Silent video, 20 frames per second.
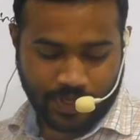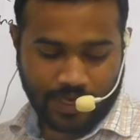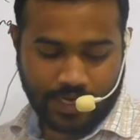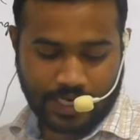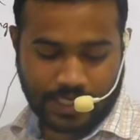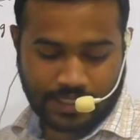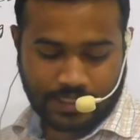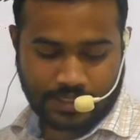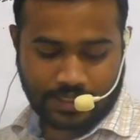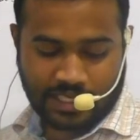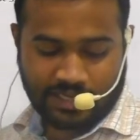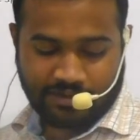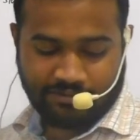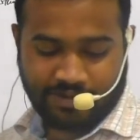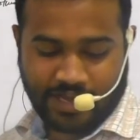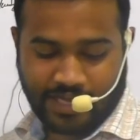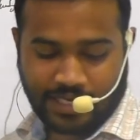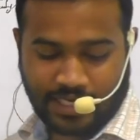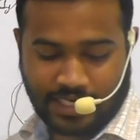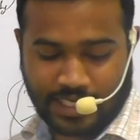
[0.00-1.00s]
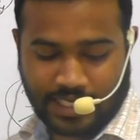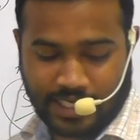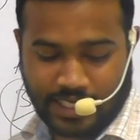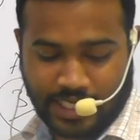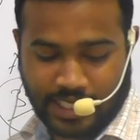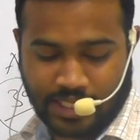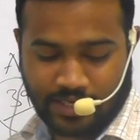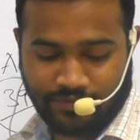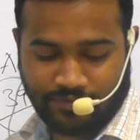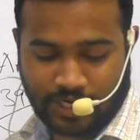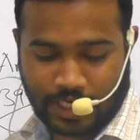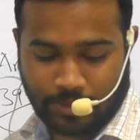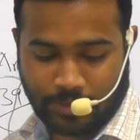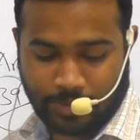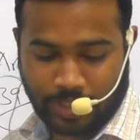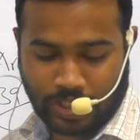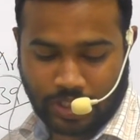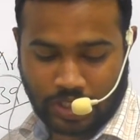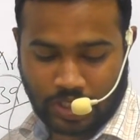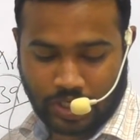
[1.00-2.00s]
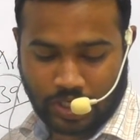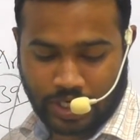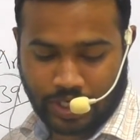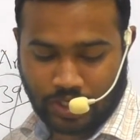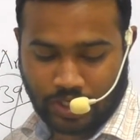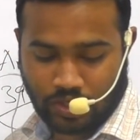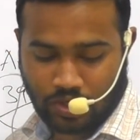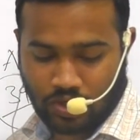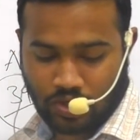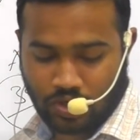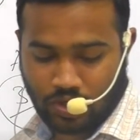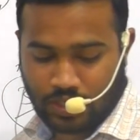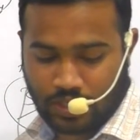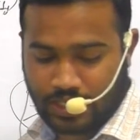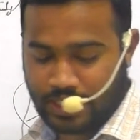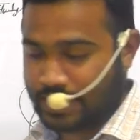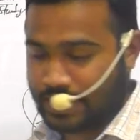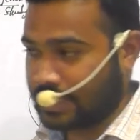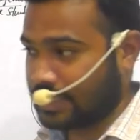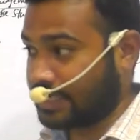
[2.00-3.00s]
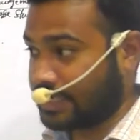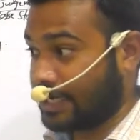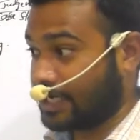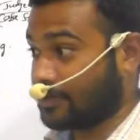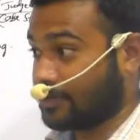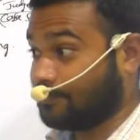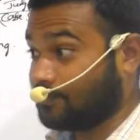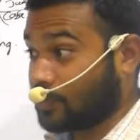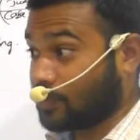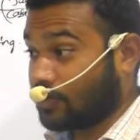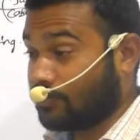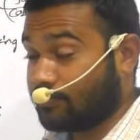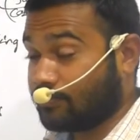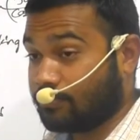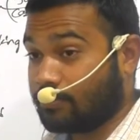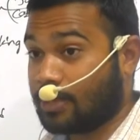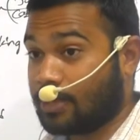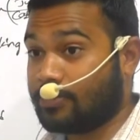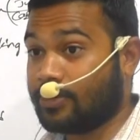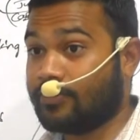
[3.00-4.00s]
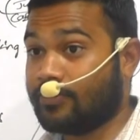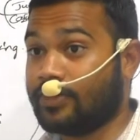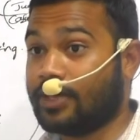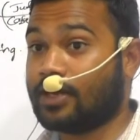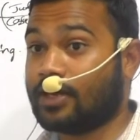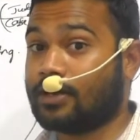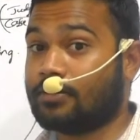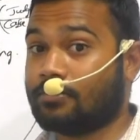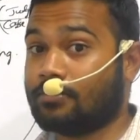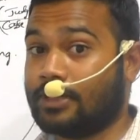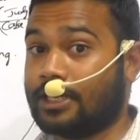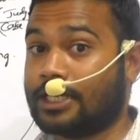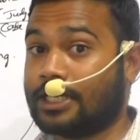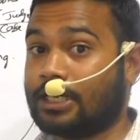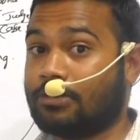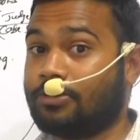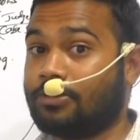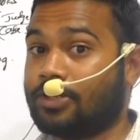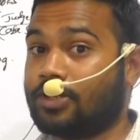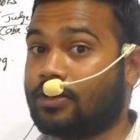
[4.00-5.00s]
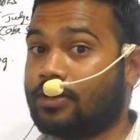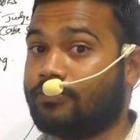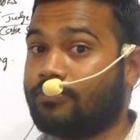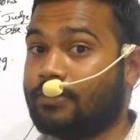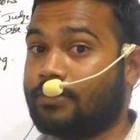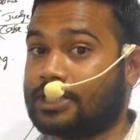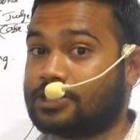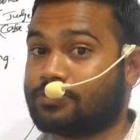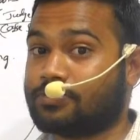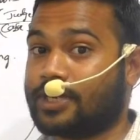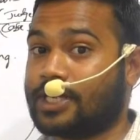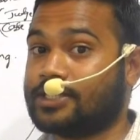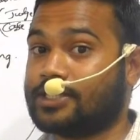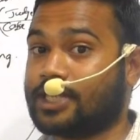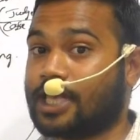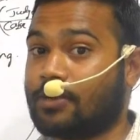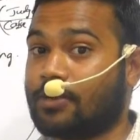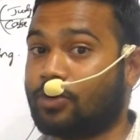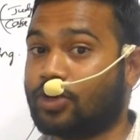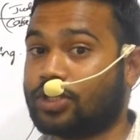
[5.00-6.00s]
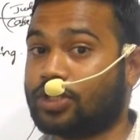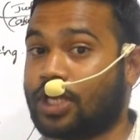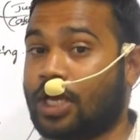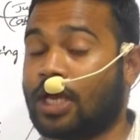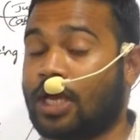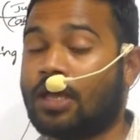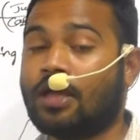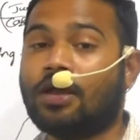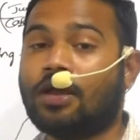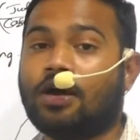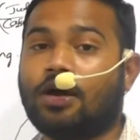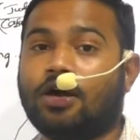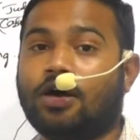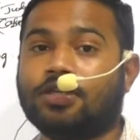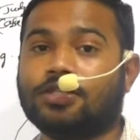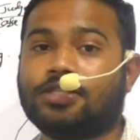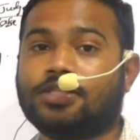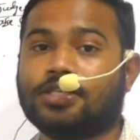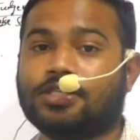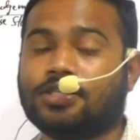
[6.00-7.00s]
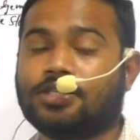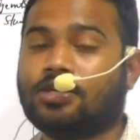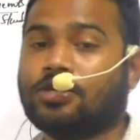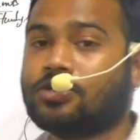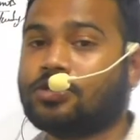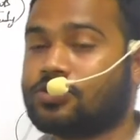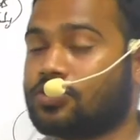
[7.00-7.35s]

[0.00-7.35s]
And finally, neither fundamental right nor legal right. Maybe we are little bit of mesmerizing about the answers.